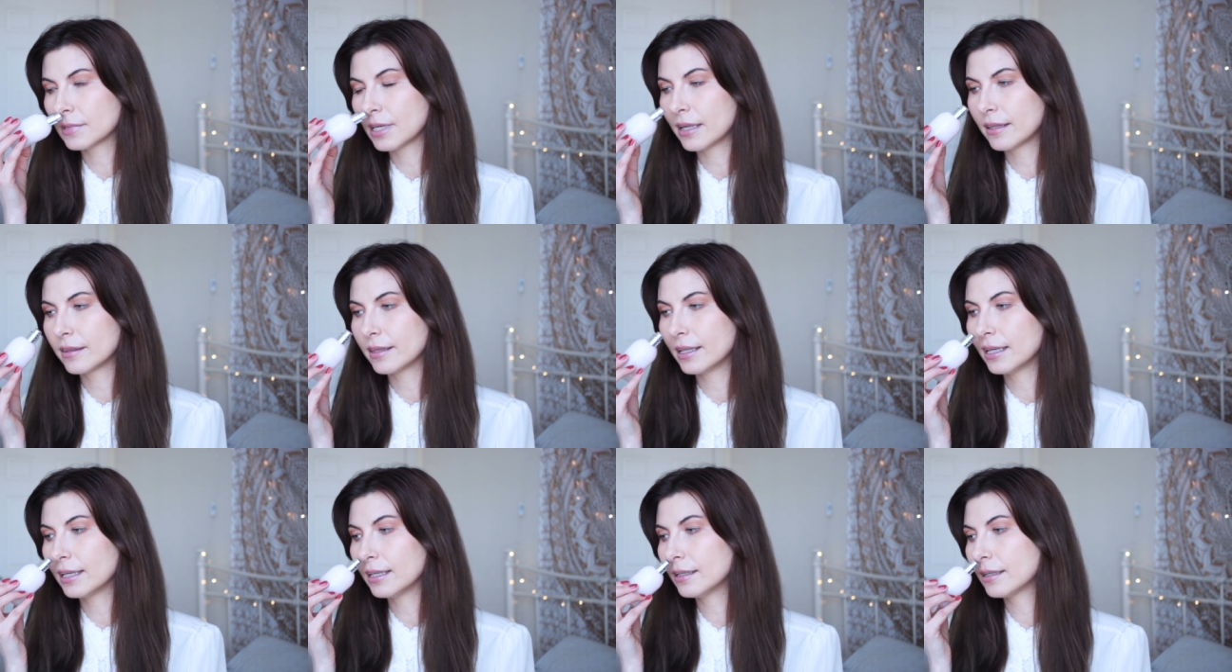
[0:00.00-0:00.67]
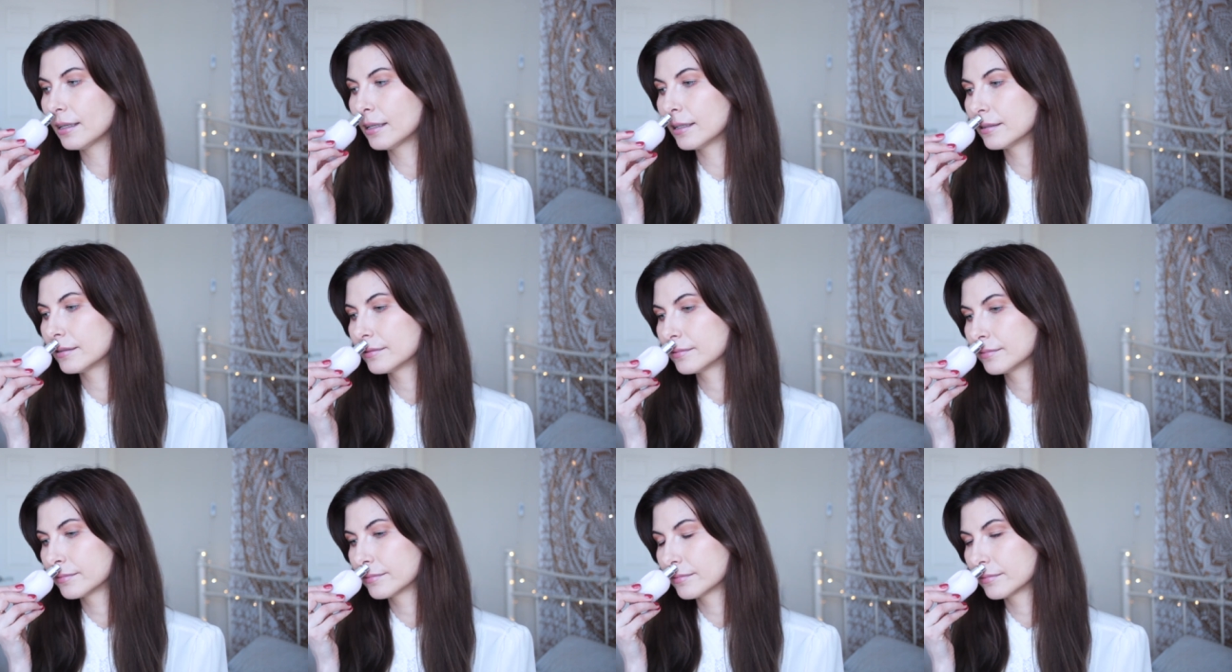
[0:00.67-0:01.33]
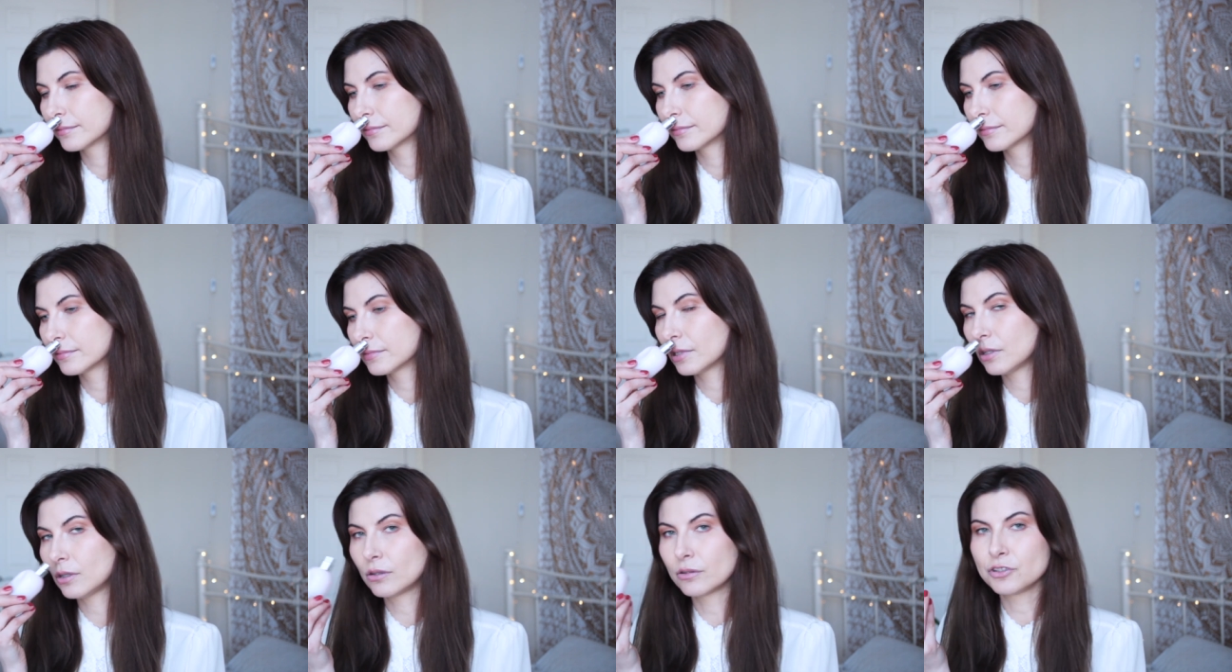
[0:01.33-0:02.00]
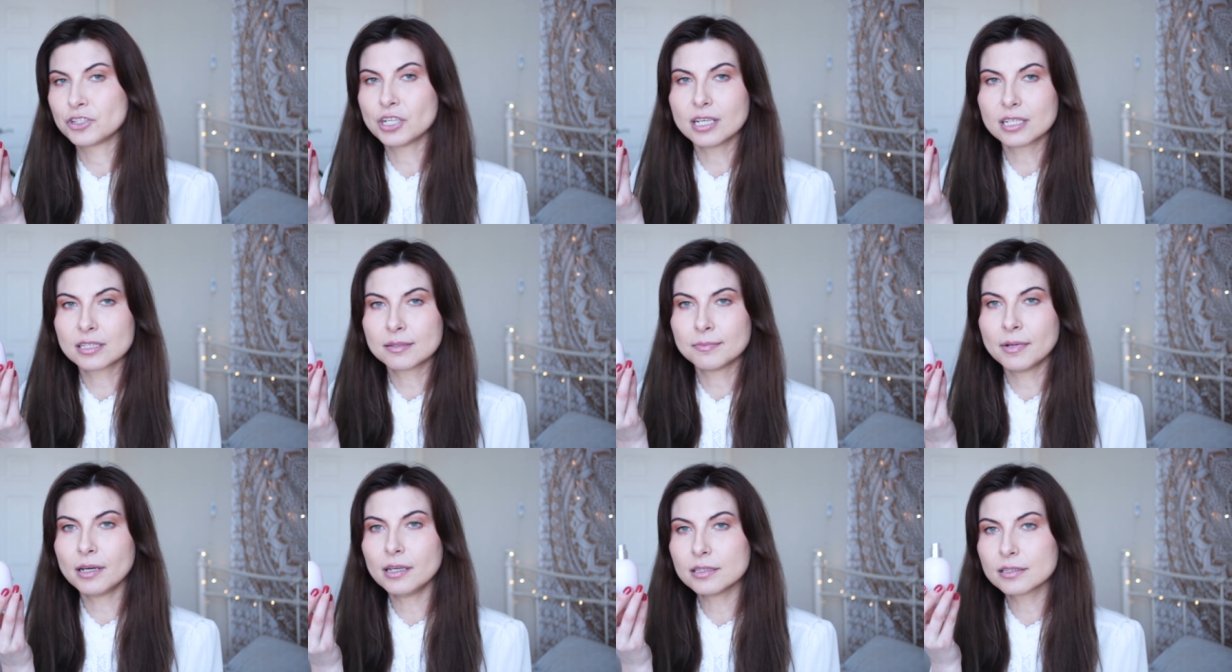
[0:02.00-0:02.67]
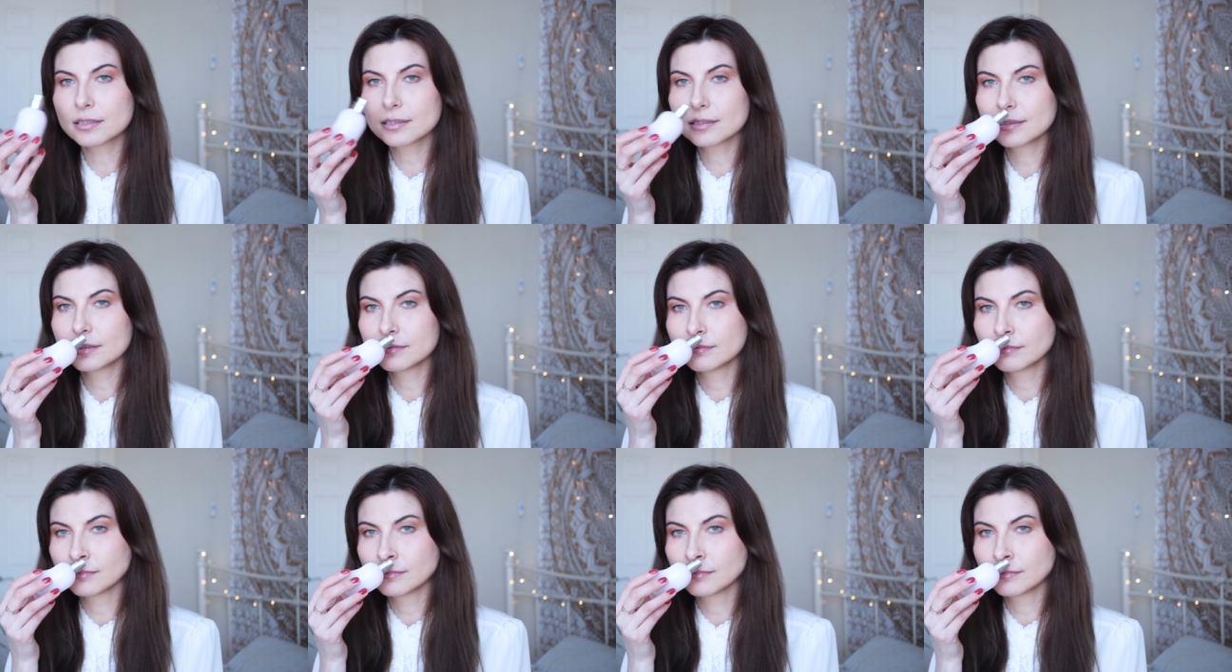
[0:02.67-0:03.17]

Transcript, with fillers: I think, or just musk.